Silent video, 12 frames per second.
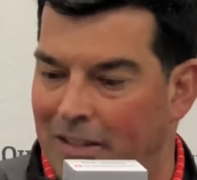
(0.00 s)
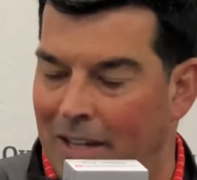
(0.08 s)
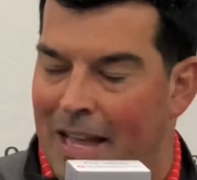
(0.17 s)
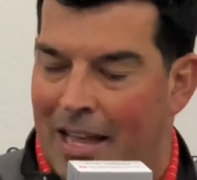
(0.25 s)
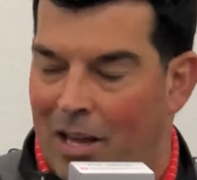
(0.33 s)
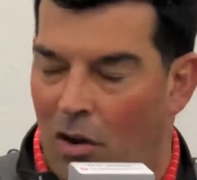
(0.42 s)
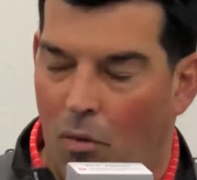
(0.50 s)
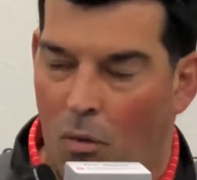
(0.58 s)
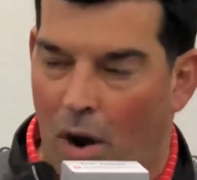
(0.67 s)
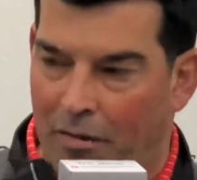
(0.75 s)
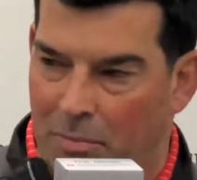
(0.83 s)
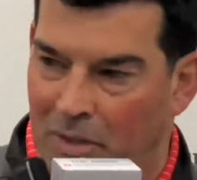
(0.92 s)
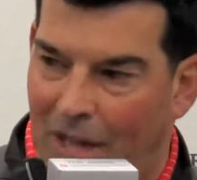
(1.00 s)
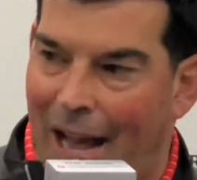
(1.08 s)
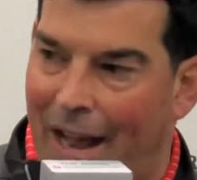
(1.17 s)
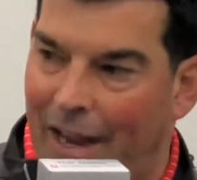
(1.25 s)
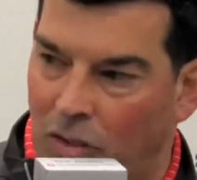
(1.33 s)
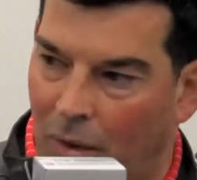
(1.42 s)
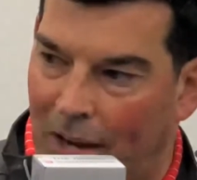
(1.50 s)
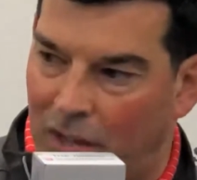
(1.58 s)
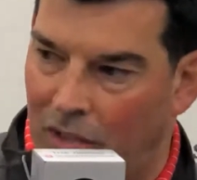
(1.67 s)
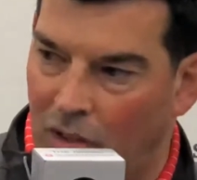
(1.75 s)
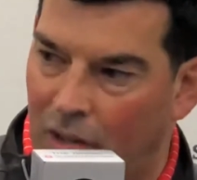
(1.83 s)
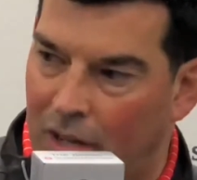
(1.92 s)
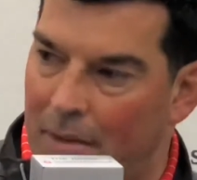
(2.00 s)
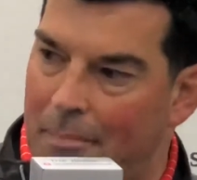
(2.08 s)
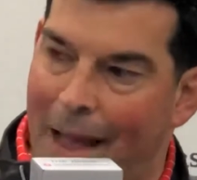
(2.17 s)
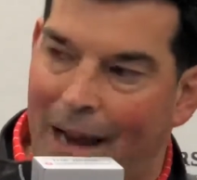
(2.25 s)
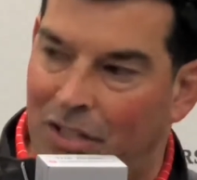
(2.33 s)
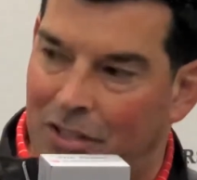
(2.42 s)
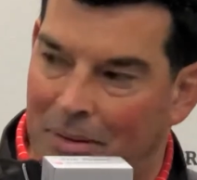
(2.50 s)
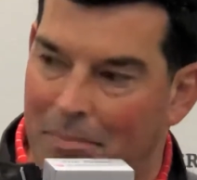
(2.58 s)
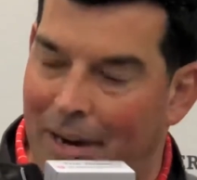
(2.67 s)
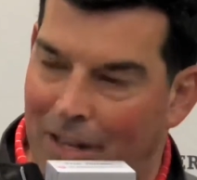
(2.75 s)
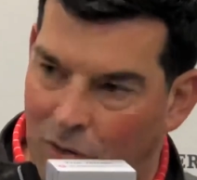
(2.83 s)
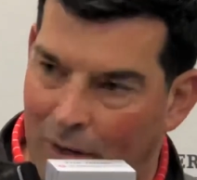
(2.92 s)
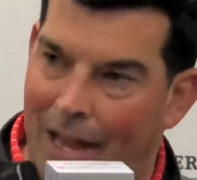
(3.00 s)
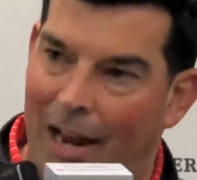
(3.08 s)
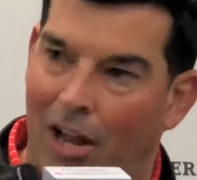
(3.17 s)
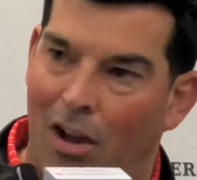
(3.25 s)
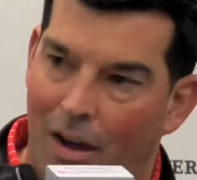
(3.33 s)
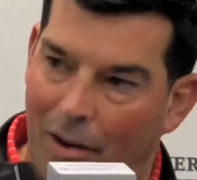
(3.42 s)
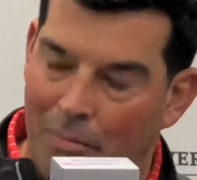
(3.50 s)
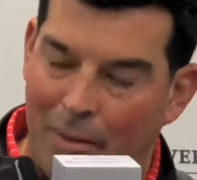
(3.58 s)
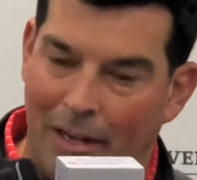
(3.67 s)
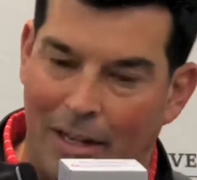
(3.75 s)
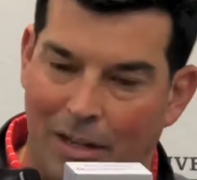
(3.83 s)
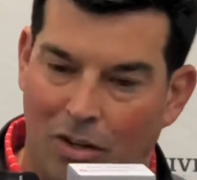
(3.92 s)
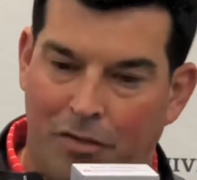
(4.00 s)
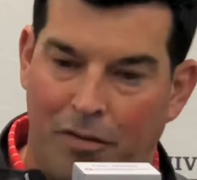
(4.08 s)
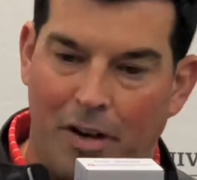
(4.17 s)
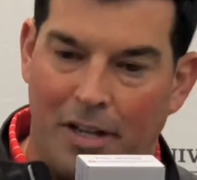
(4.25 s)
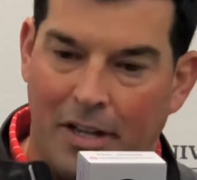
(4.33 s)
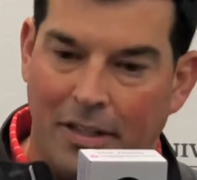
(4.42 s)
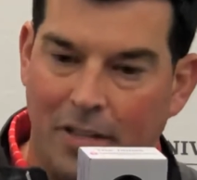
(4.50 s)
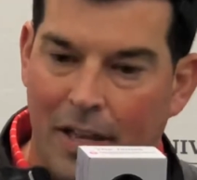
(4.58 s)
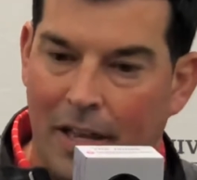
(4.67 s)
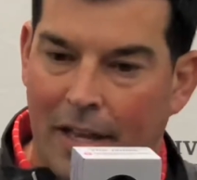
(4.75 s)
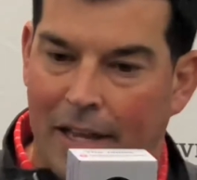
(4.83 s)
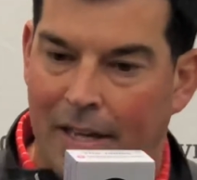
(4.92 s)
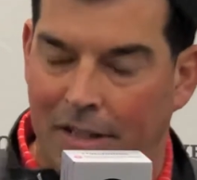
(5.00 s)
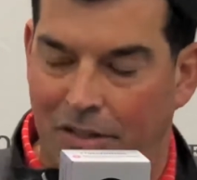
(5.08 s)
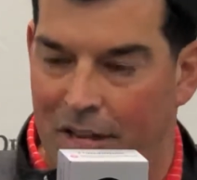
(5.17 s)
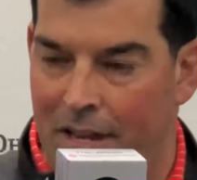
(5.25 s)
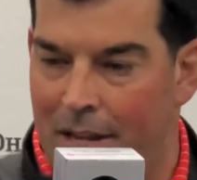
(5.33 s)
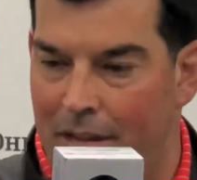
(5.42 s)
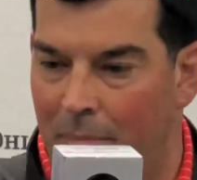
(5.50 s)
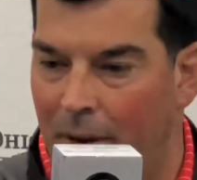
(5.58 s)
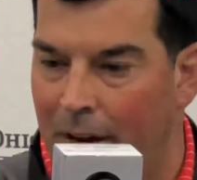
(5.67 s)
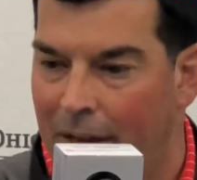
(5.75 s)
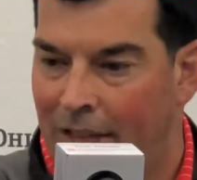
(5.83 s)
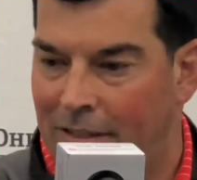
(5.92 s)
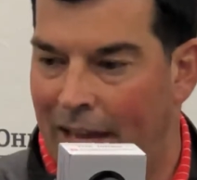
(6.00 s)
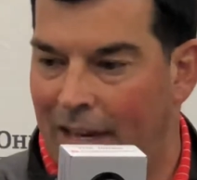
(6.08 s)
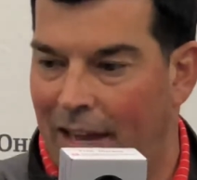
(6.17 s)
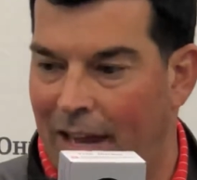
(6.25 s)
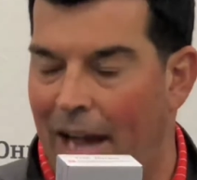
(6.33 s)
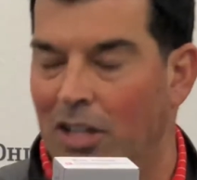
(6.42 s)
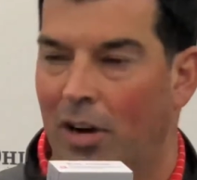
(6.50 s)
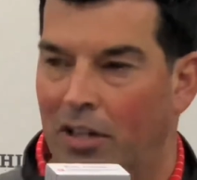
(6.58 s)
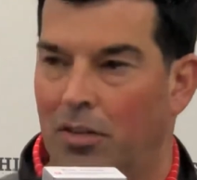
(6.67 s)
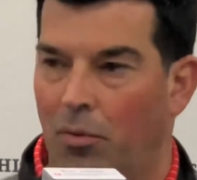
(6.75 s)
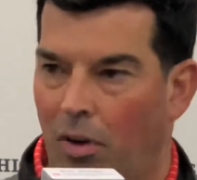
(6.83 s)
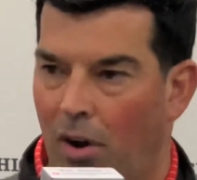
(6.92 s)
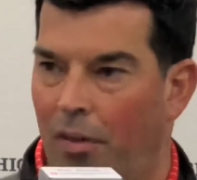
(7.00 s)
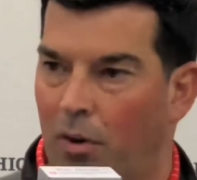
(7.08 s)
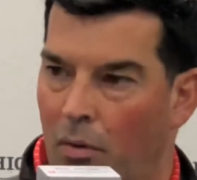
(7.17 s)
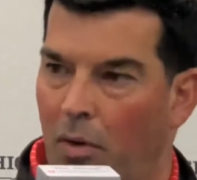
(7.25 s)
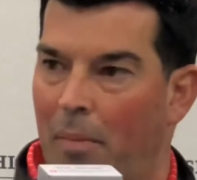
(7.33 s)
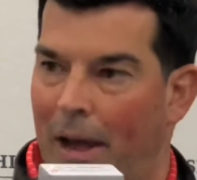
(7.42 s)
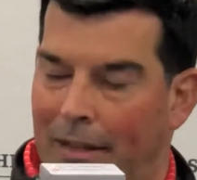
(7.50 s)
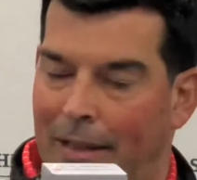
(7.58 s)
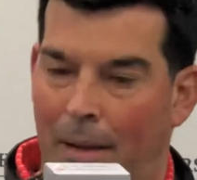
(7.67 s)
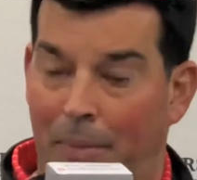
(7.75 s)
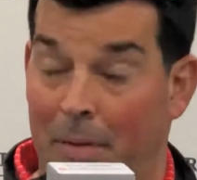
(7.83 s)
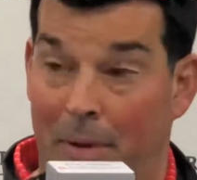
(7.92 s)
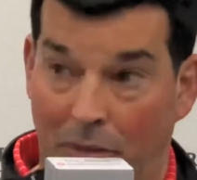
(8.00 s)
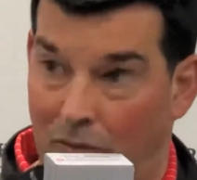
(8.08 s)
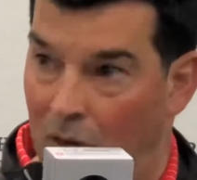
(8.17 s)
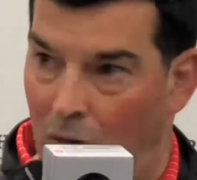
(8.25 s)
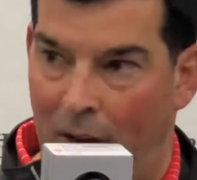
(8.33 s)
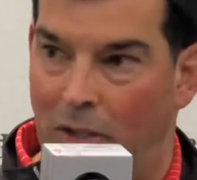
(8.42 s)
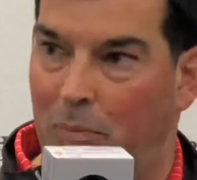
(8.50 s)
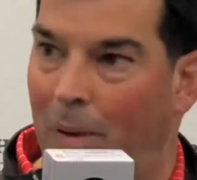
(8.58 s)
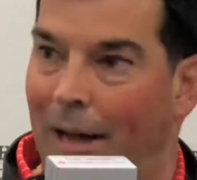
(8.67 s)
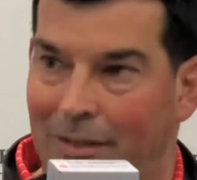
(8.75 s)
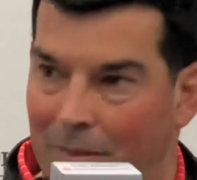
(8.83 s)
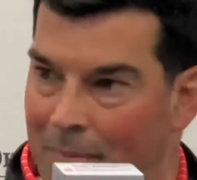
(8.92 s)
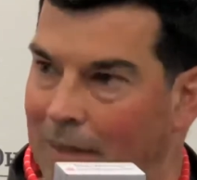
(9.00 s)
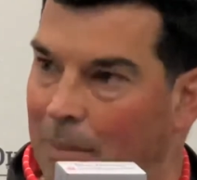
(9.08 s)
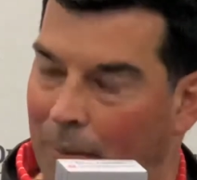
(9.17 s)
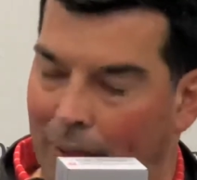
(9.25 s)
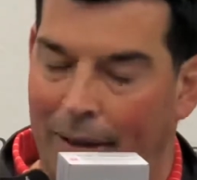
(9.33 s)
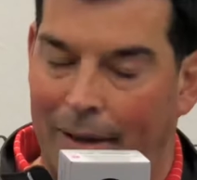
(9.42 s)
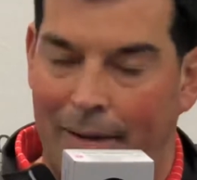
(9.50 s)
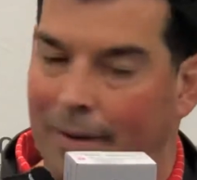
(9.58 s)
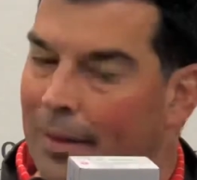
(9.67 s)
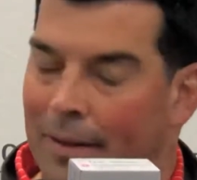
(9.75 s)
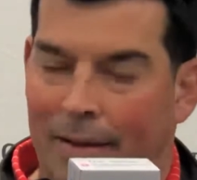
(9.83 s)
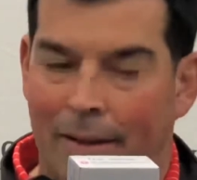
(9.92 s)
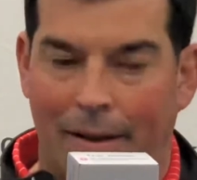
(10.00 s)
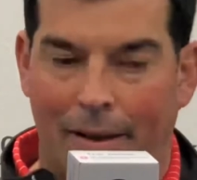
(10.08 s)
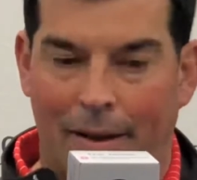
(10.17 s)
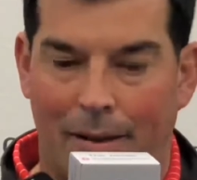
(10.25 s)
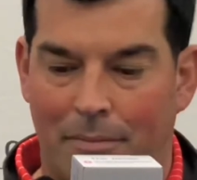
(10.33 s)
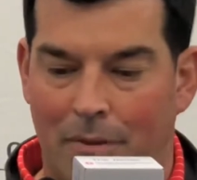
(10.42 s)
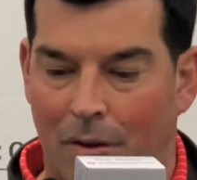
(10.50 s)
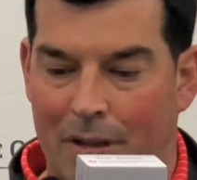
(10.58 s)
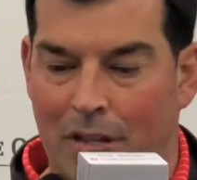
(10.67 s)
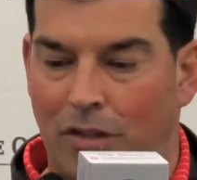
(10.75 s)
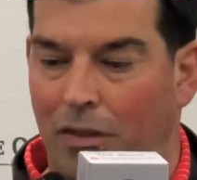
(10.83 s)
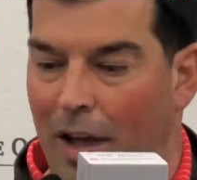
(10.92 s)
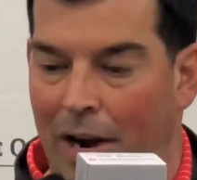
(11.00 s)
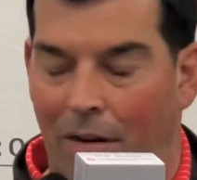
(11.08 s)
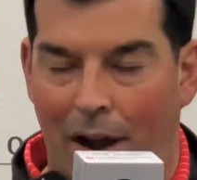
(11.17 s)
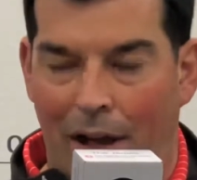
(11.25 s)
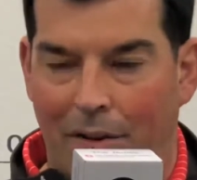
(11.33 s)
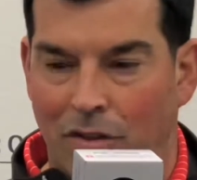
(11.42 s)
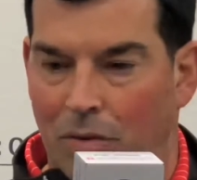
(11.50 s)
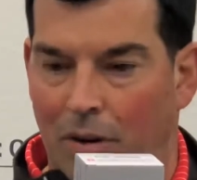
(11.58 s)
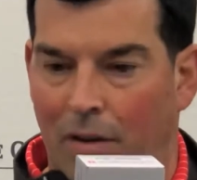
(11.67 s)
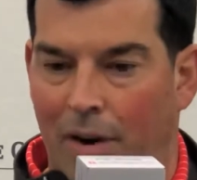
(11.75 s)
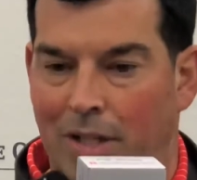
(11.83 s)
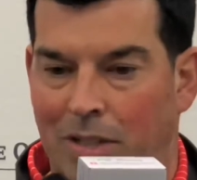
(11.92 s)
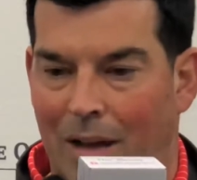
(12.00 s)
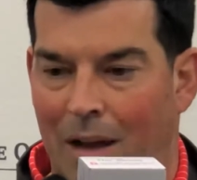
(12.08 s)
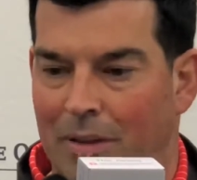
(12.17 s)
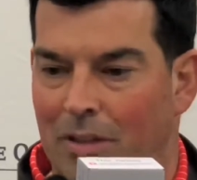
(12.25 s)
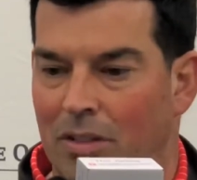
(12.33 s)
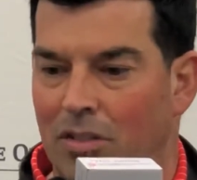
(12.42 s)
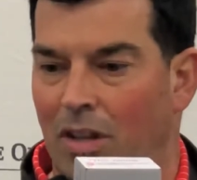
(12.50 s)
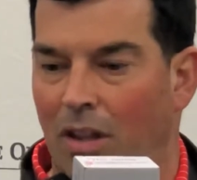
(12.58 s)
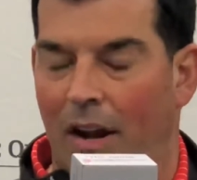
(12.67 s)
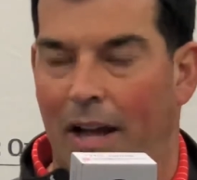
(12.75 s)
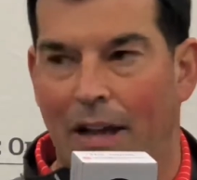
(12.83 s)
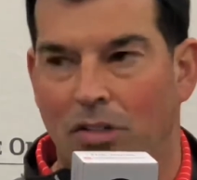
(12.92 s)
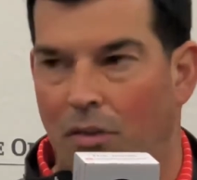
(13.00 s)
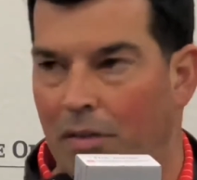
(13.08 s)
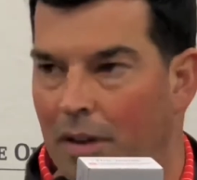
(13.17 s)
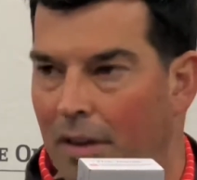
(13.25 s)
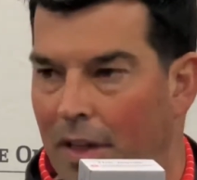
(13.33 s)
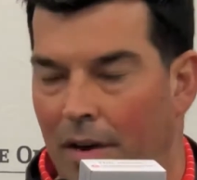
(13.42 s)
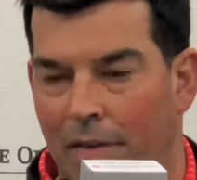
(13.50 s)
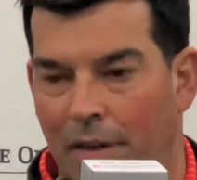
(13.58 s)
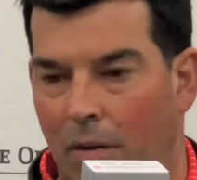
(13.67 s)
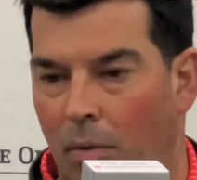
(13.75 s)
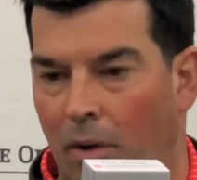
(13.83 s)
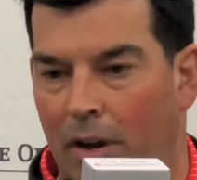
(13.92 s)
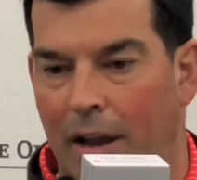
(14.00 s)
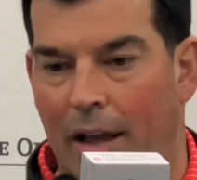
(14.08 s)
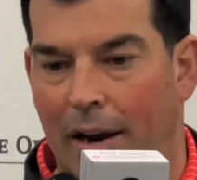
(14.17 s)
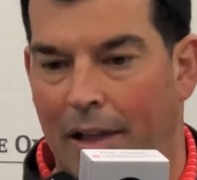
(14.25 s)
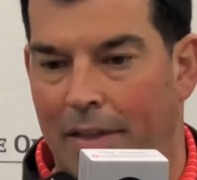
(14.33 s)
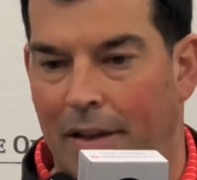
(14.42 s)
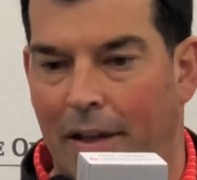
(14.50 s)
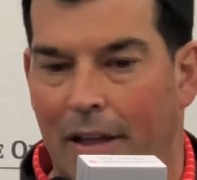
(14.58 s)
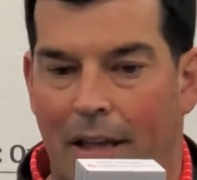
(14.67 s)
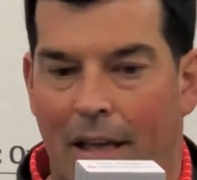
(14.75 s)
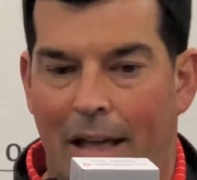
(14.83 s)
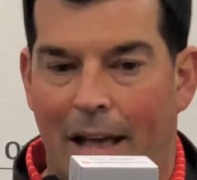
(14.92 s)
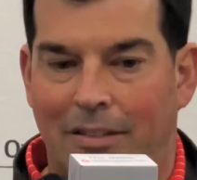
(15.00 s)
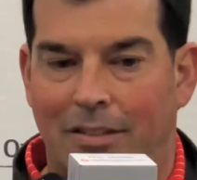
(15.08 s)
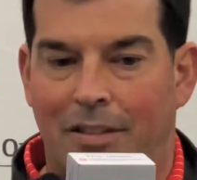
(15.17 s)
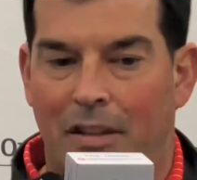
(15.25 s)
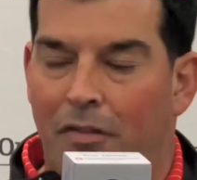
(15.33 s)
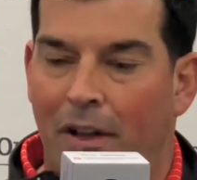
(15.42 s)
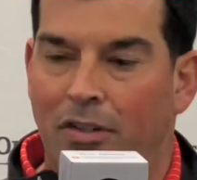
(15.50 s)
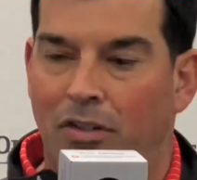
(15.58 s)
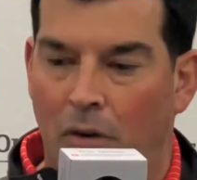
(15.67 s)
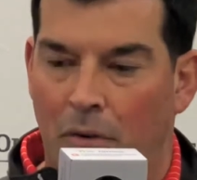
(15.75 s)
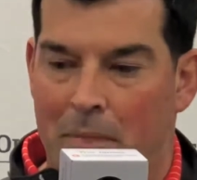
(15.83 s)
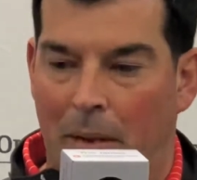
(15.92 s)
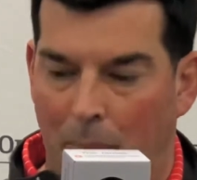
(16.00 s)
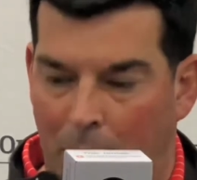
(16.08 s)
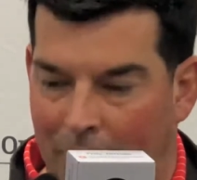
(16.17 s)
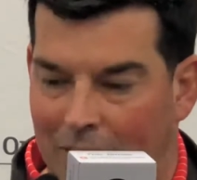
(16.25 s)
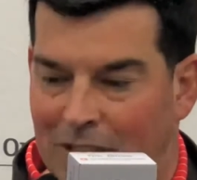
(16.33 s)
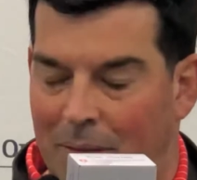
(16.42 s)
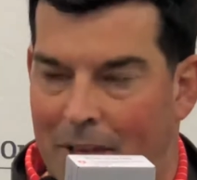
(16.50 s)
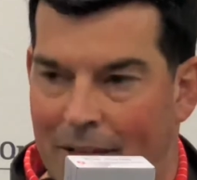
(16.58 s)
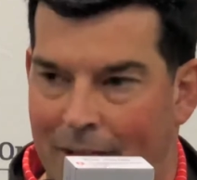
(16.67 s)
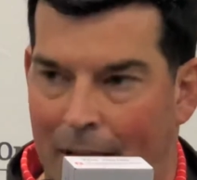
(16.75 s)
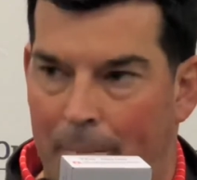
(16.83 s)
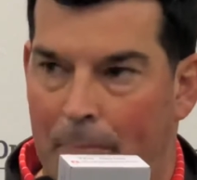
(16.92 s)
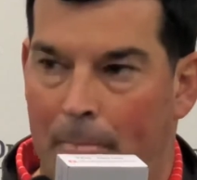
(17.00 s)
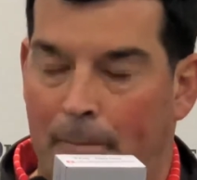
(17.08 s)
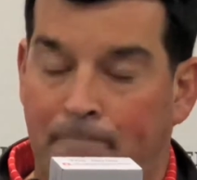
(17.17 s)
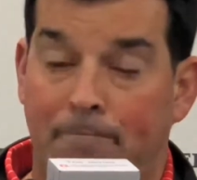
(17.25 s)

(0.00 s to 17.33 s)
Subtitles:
You know, one of them, his eyes were actually looking to match somebody, so it kind of caught him, and it looked funky because it hit his knee. But his eyes were actually weren't on the quarterback at that play, but he was in the right spot to make the play. And you know, he's flying around. He's doing a great job. But there's a lot of guys over there that are working at it. I think as a defense, you know, we've been able to play some of that depth.